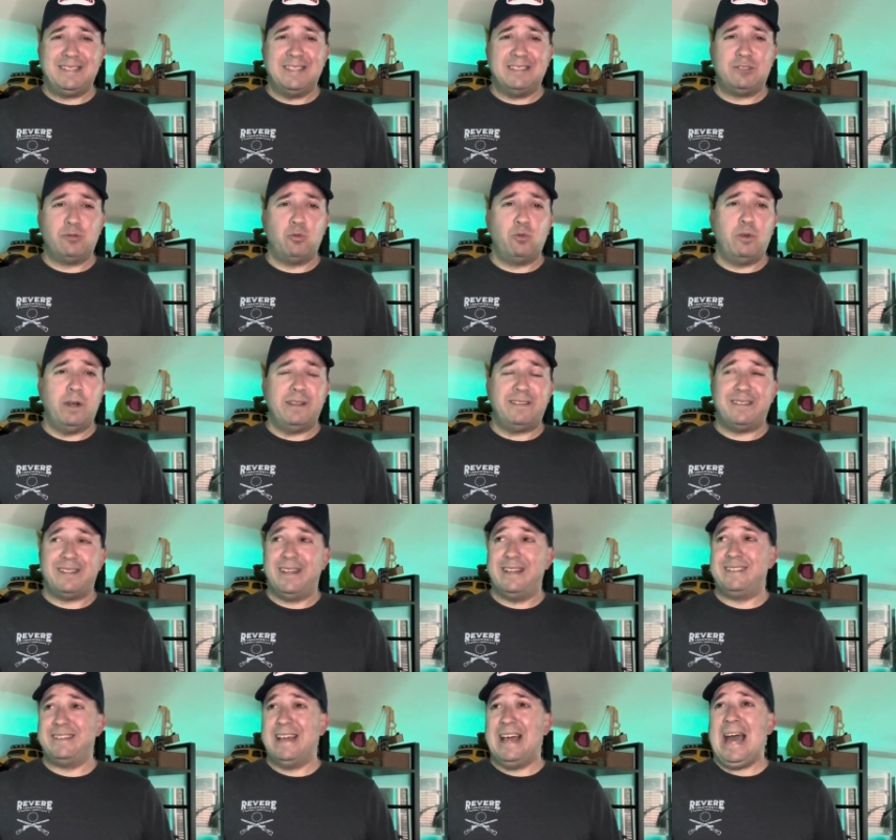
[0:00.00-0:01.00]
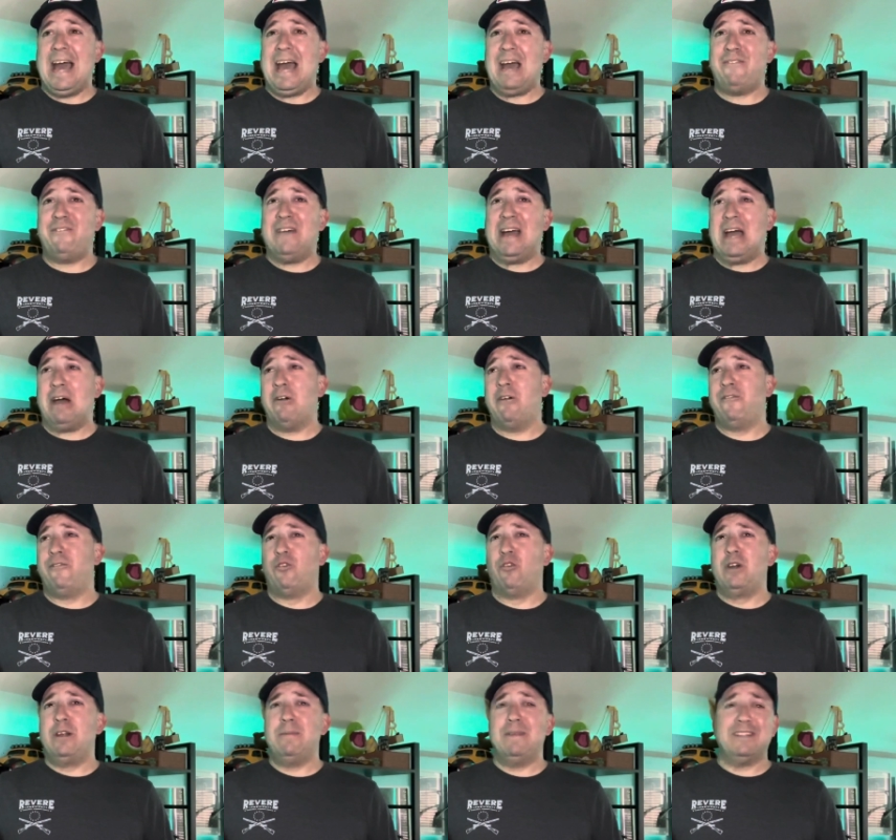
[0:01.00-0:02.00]
It's a half hour,
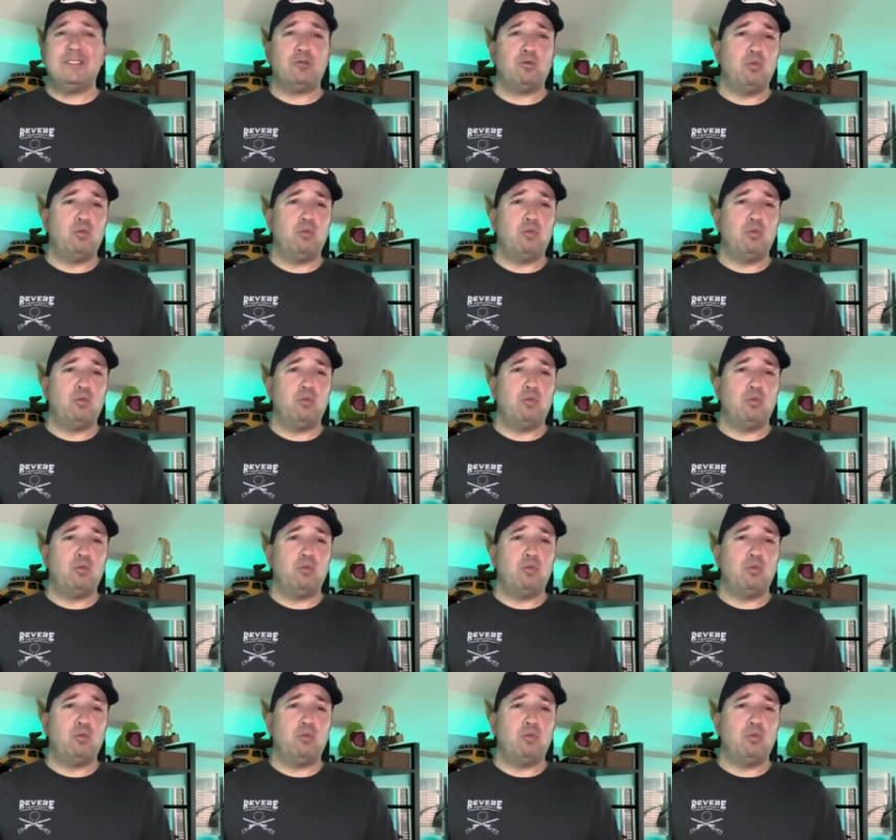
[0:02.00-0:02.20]
40 minutes,